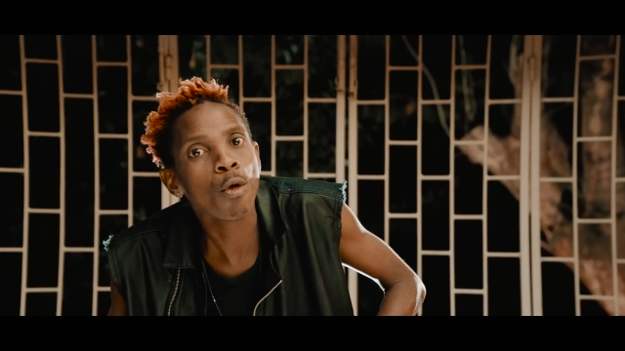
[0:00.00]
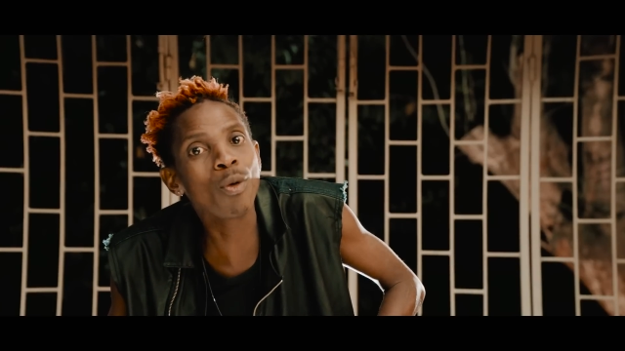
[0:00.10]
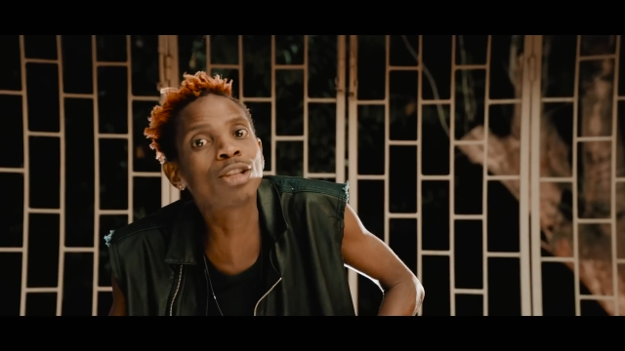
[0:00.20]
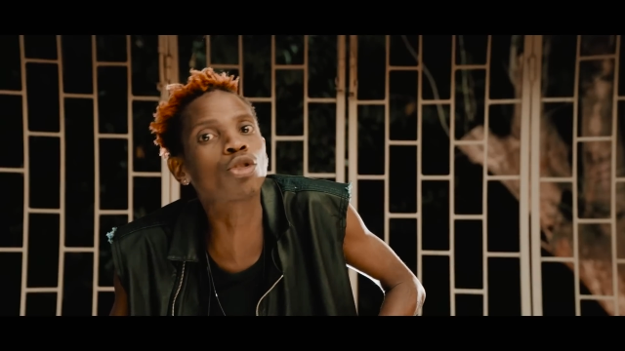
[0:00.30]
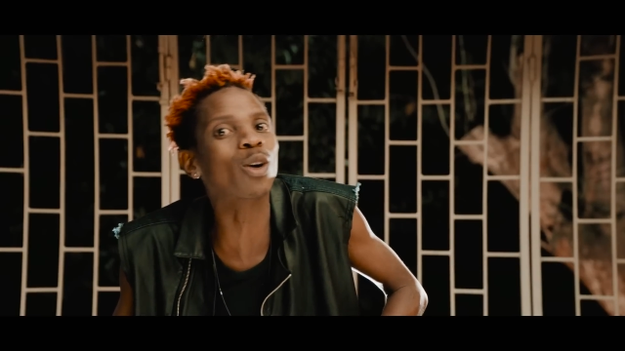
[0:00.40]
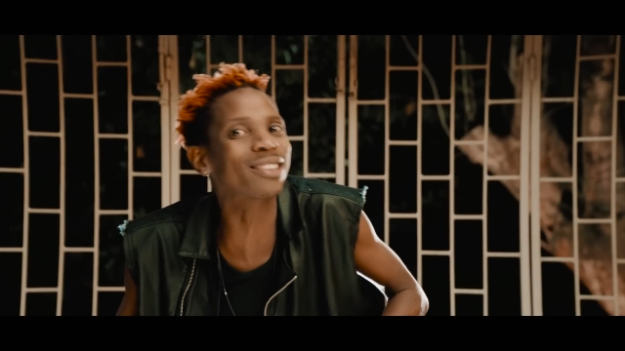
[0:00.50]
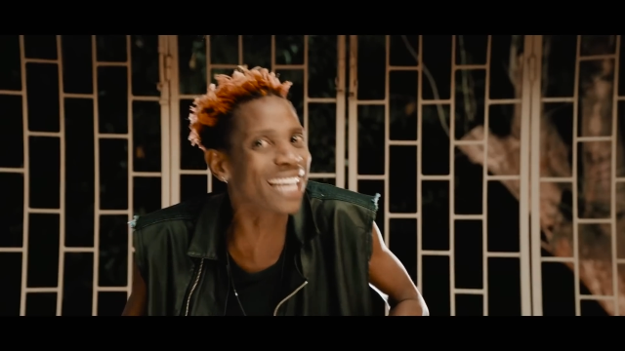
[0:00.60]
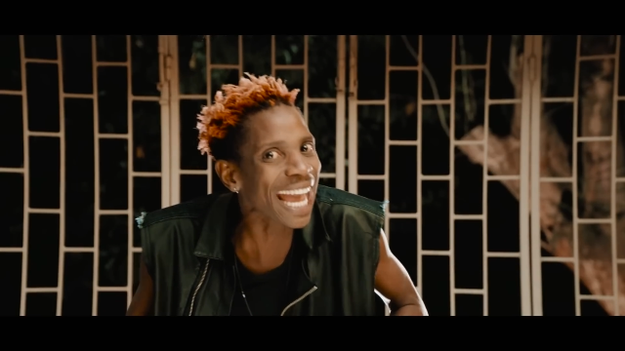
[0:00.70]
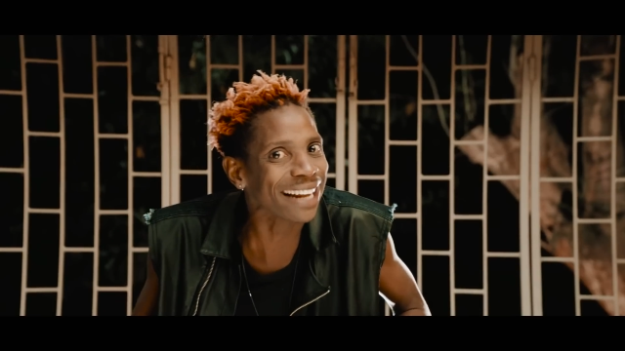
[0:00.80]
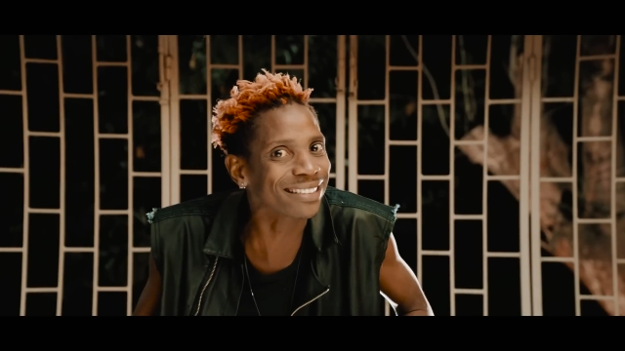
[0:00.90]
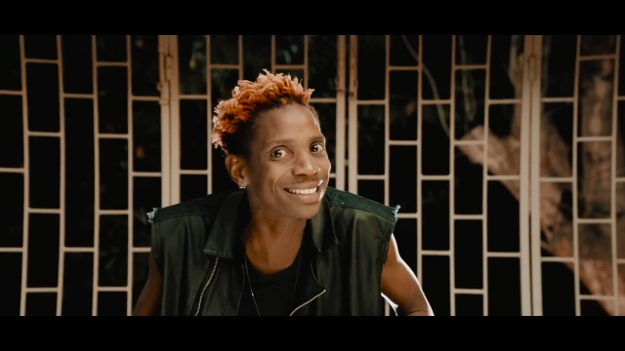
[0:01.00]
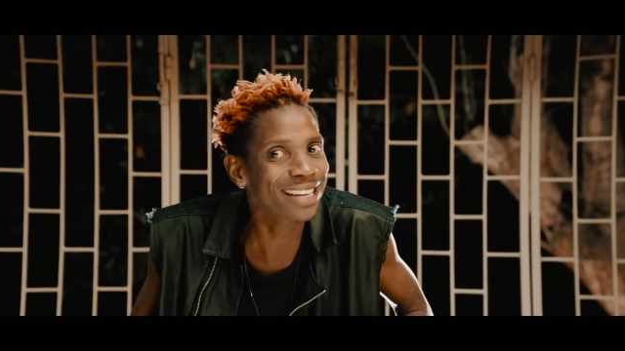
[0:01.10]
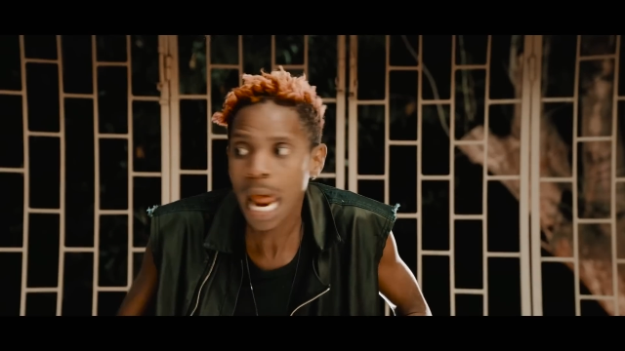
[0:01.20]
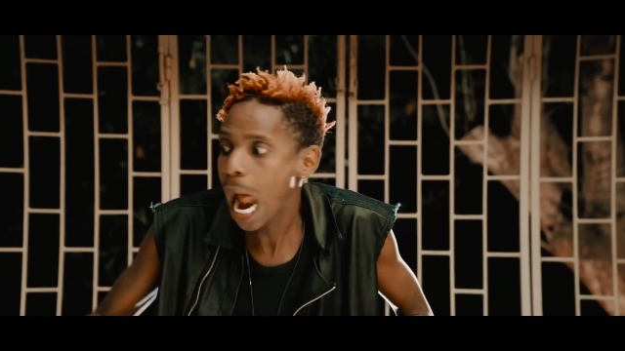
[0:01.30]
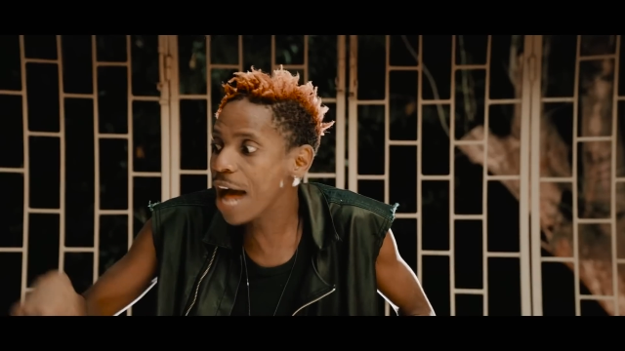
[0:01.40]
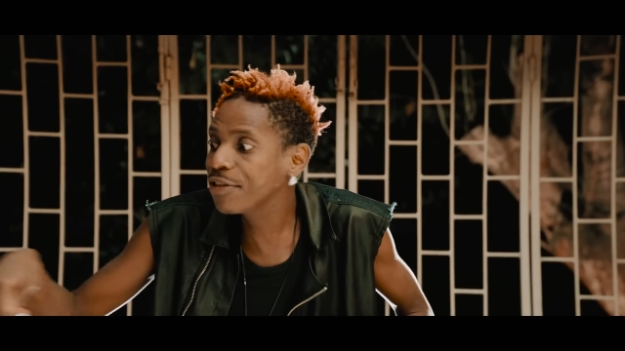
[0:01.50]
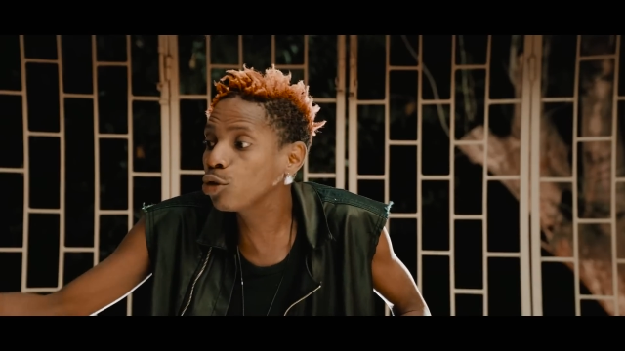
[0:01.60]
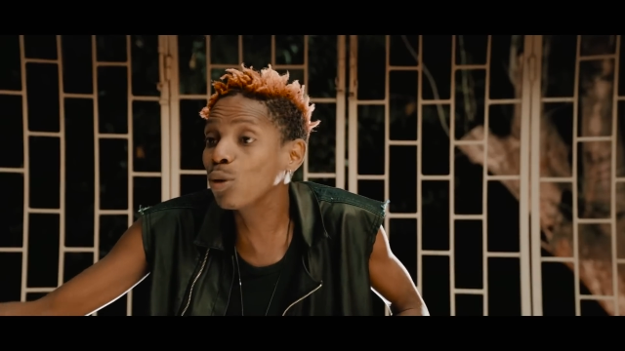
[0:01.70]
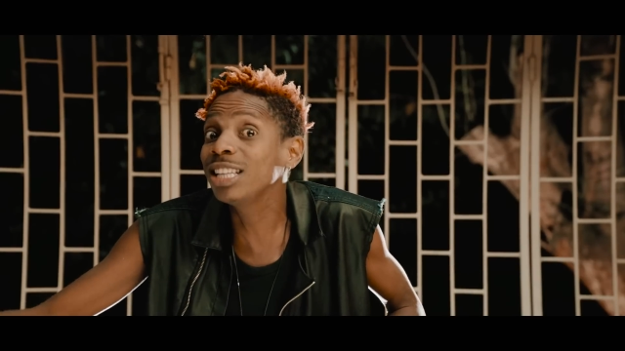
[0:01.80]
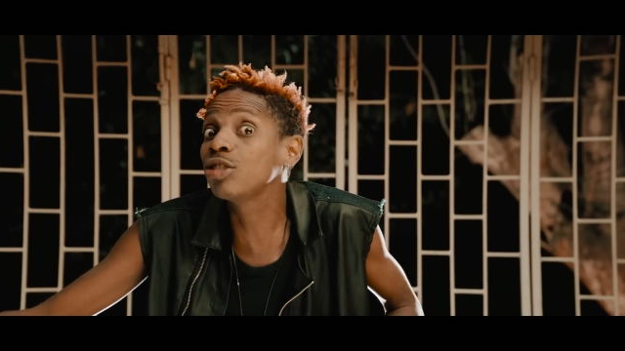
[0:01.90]
with success. And
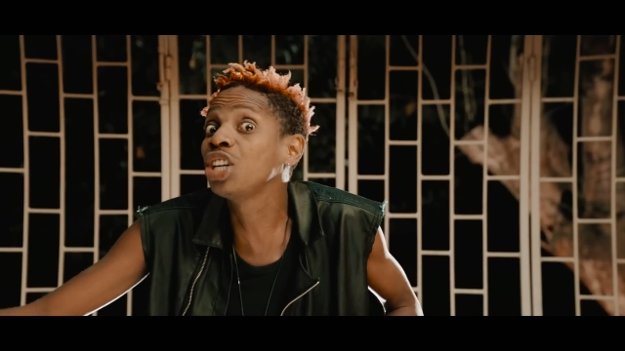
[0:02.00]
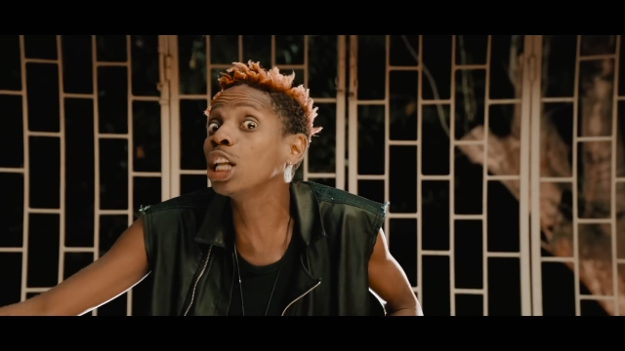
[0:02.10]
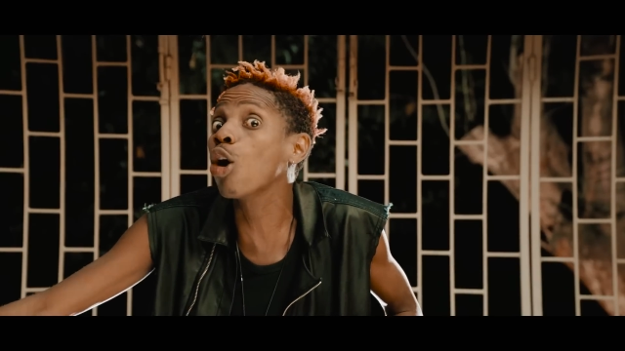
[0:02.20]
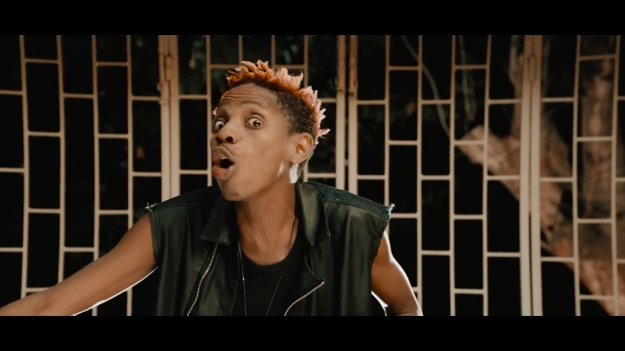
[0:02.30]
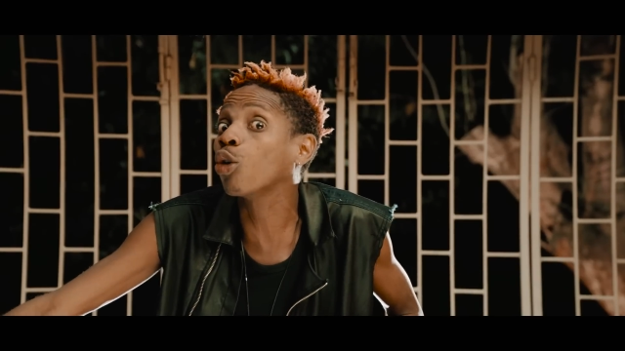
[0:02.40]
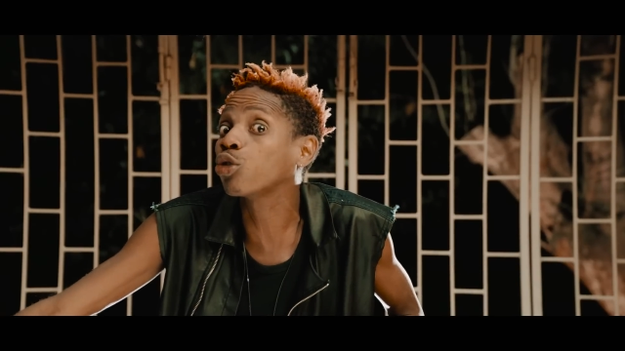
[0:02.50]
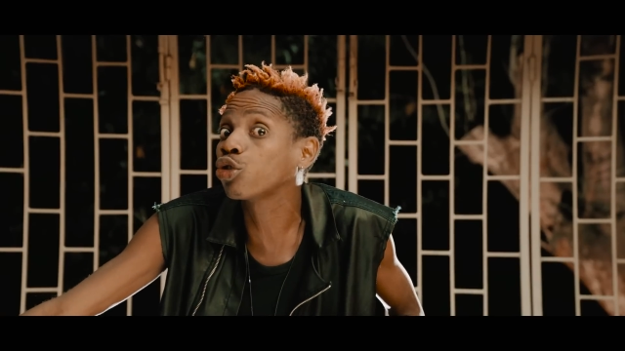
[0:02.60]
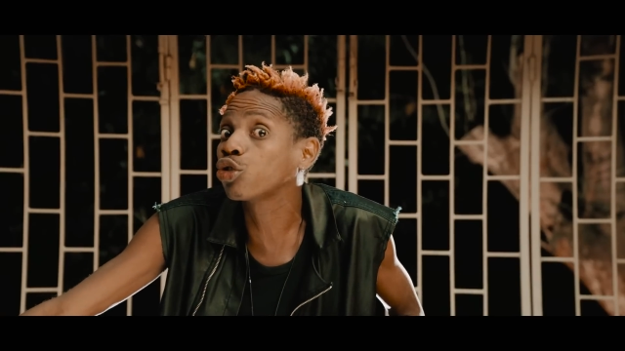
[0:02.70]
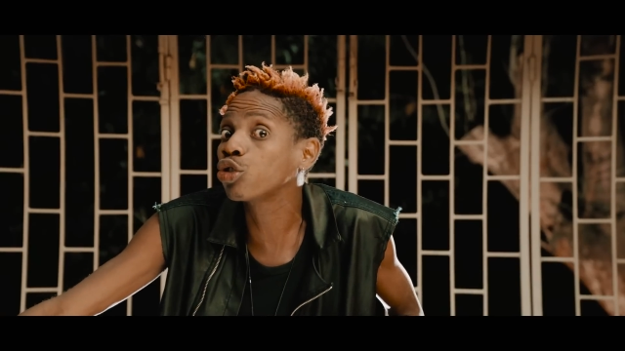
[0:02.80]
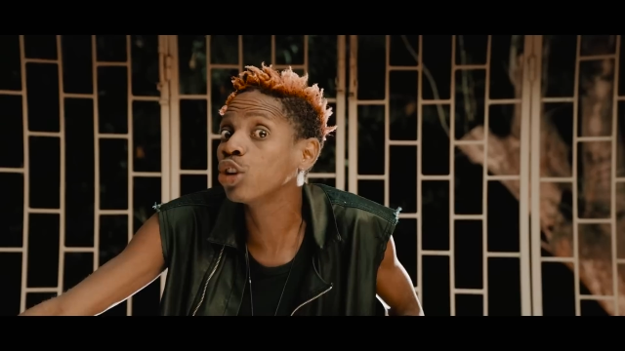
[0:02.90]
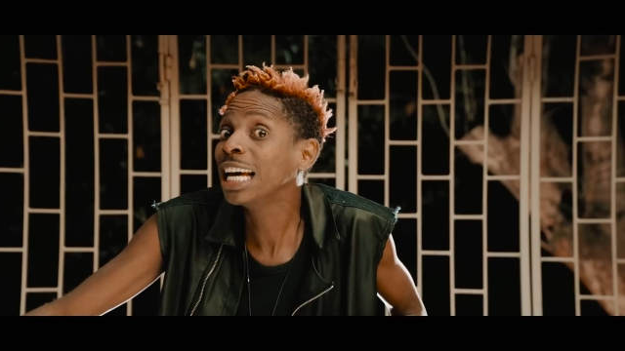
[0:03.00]
this one is jealous.